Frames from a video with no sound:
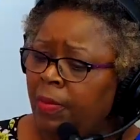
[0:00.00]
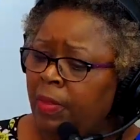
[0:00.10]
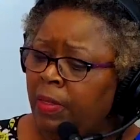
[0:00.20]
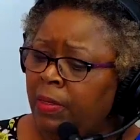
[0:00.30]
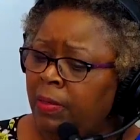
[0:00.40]

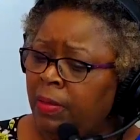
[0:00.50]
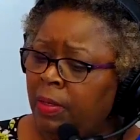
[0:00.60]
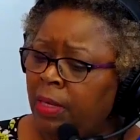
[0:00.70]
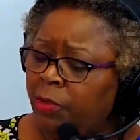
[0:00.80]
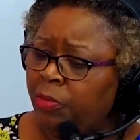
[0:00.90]
the
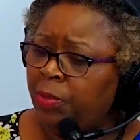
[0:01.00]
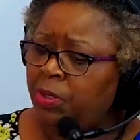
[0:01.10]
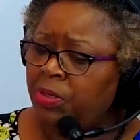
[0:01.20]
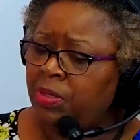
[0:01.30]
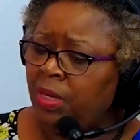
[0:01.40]

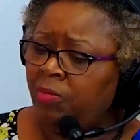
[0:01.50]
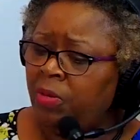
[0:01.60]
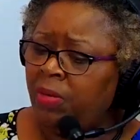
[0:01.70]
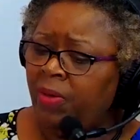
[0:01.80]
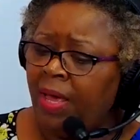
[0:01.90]
contributions that
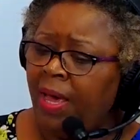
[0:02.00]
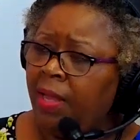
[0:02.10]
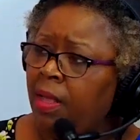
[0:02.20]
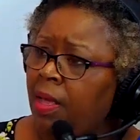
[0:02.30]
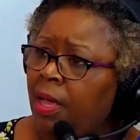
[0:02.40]
we've
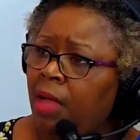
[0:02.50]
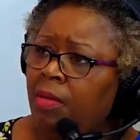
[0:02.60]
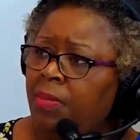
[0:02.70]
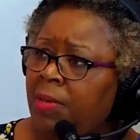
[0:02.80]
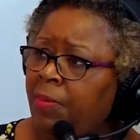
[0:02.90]
had,
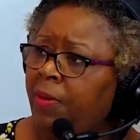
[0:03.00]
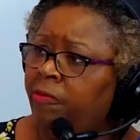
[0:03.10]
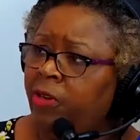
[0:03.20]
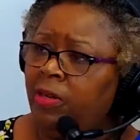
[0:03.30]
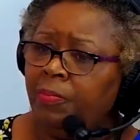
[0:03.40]
people
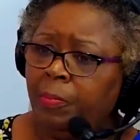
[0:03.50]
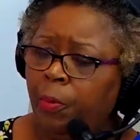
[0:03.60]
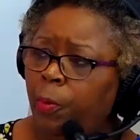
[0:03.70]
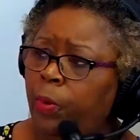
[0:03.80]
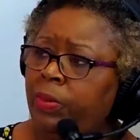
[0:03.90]
have really
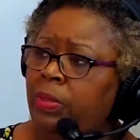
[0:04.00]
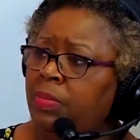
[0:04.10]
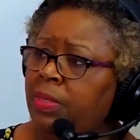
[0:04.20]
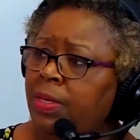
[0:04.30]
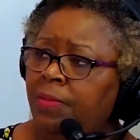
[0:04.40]
poured
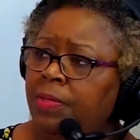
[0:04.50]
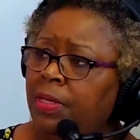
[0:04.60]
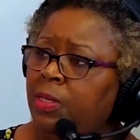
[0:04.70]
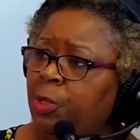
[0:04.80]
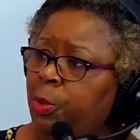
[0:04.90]
themselves
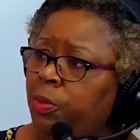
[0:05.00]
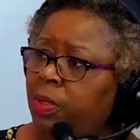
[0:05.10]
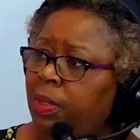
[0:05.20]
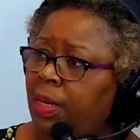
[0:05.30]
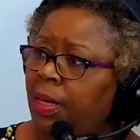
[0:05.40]
into
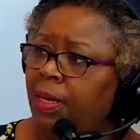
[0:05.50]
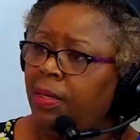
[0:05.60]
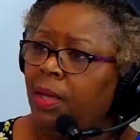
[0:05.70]
it, and